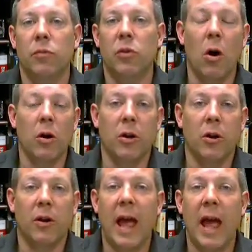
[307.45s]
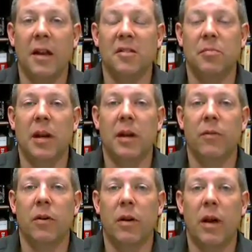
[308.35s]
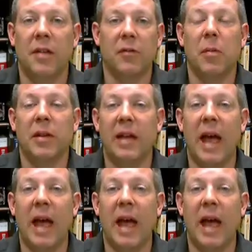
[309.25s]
dog or your cat has ever been